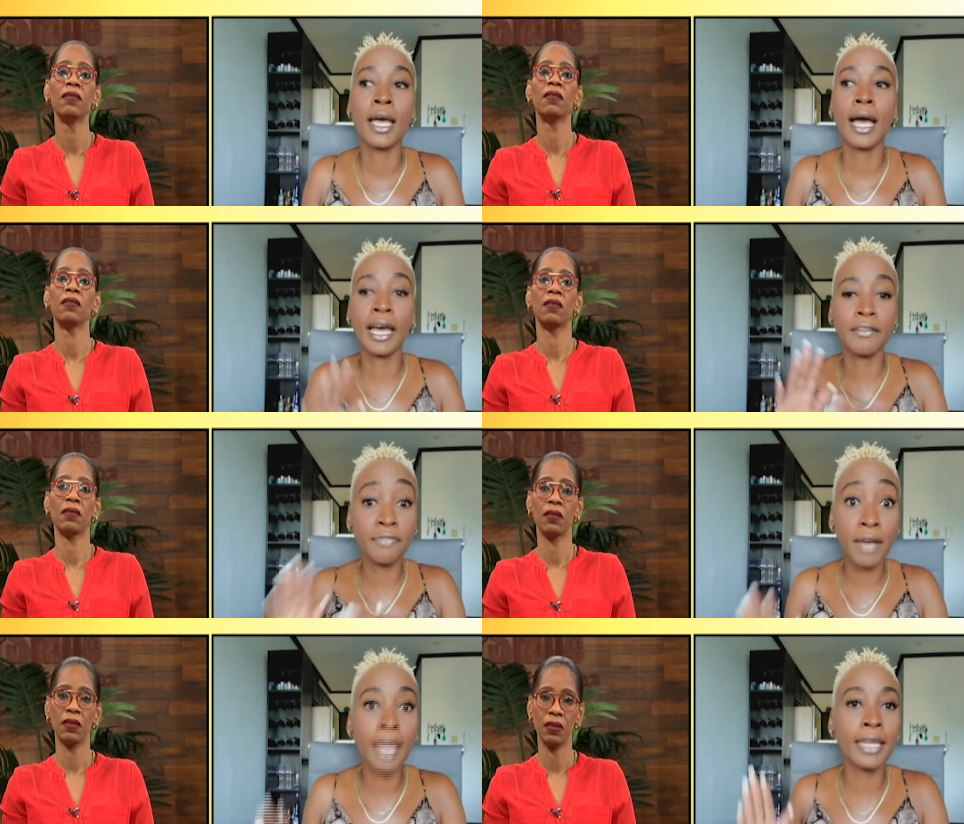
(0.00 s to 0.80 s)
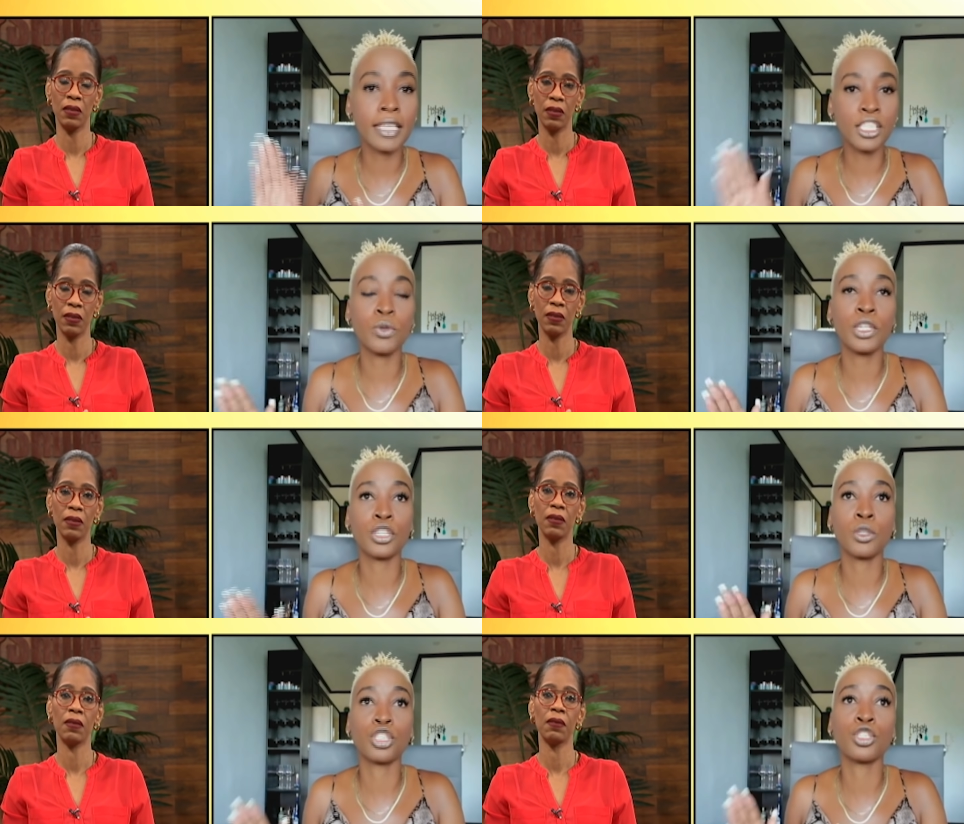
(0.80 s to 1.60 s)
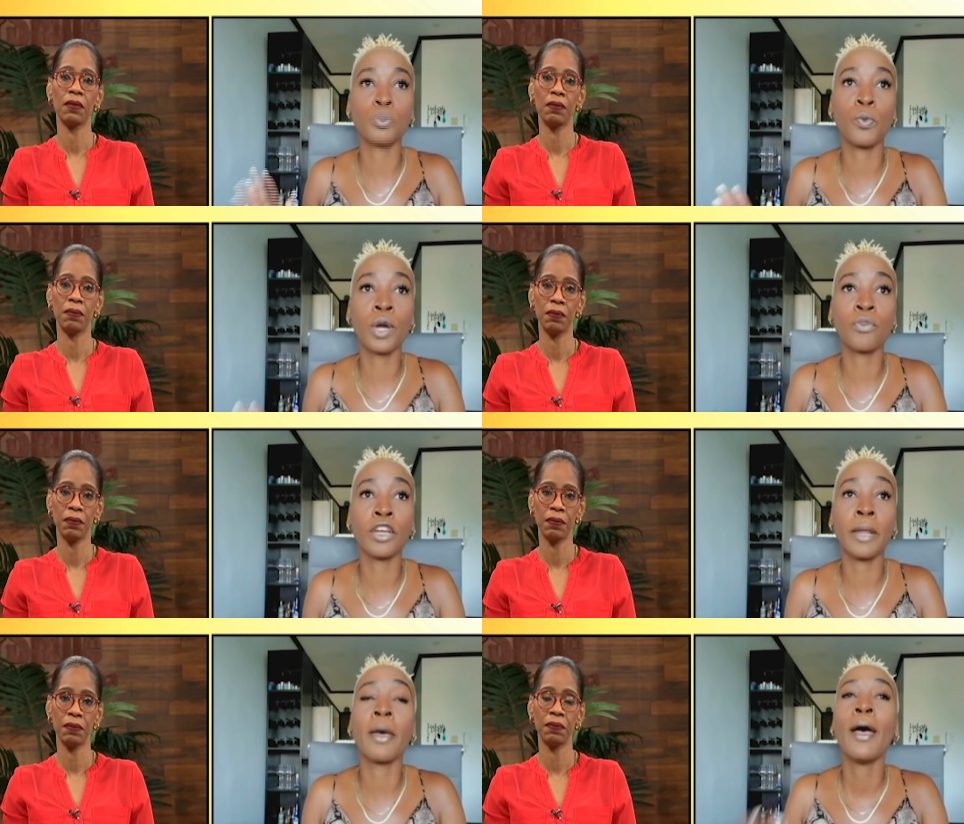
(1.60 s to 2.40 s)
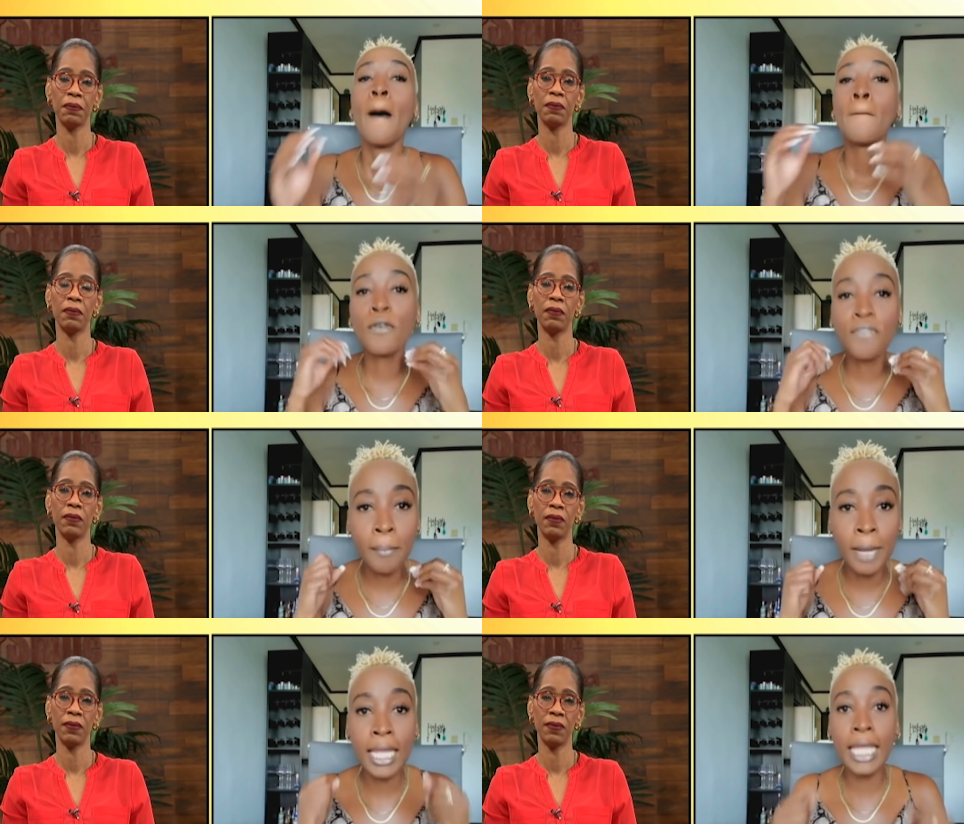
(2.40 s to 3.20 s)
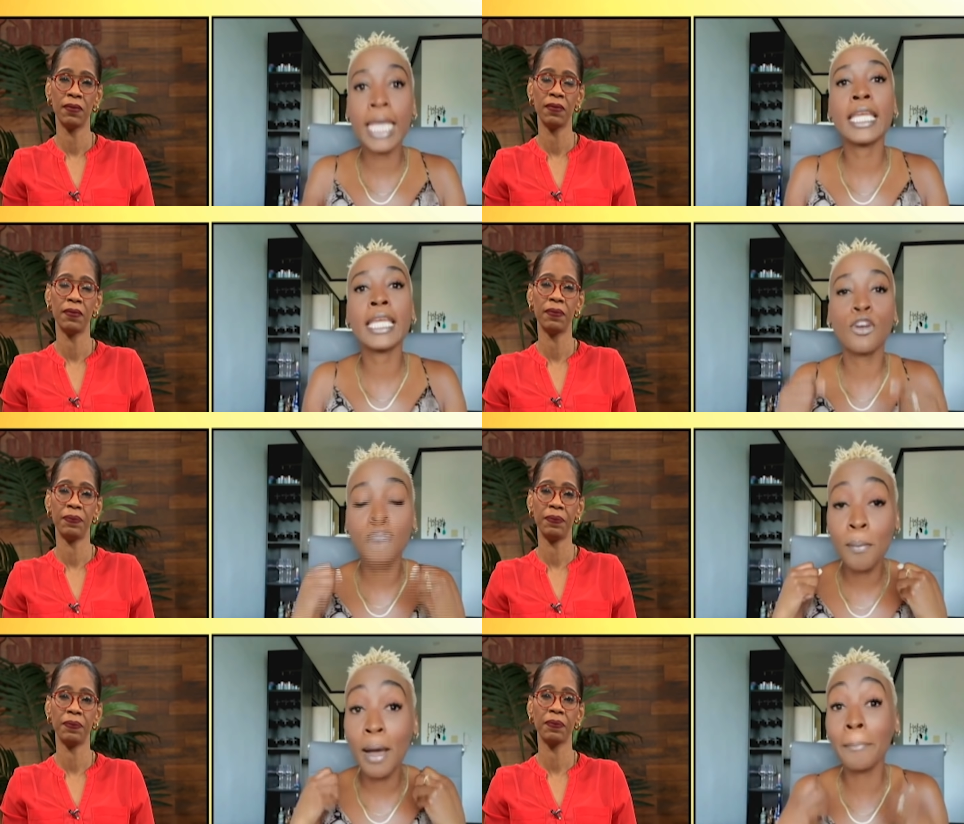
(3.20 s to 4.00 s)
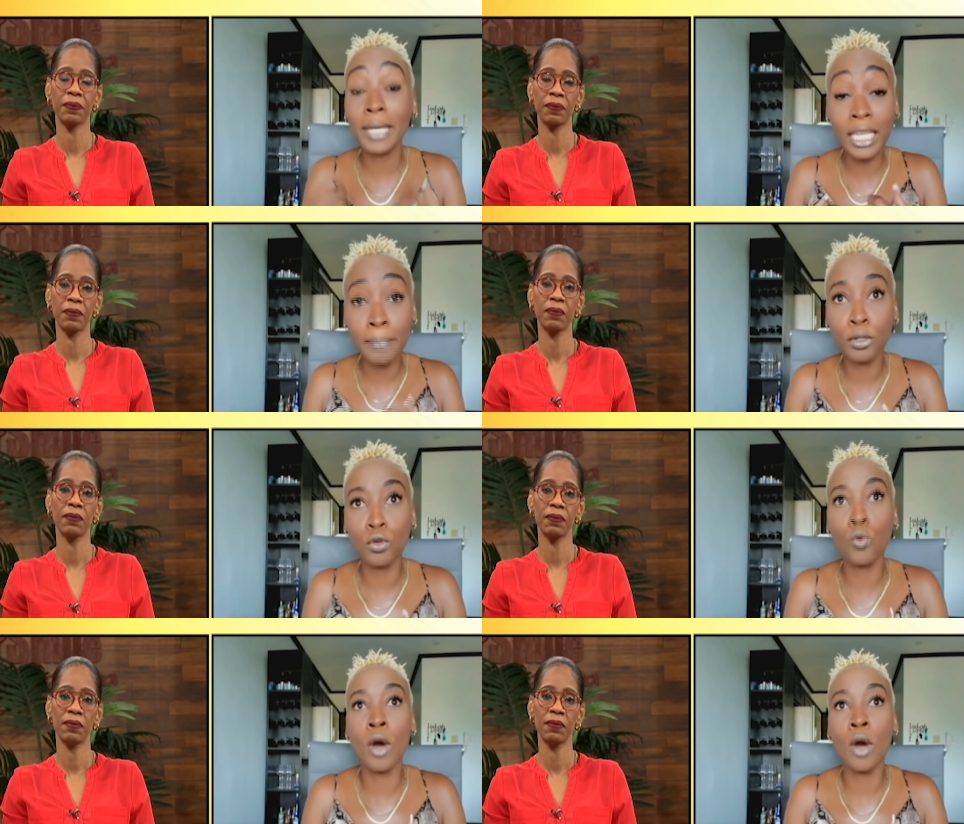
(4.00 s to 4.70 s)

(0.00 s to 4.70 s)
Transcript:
Speaker 1: and find that should work for them. But for my ladies or for my people who are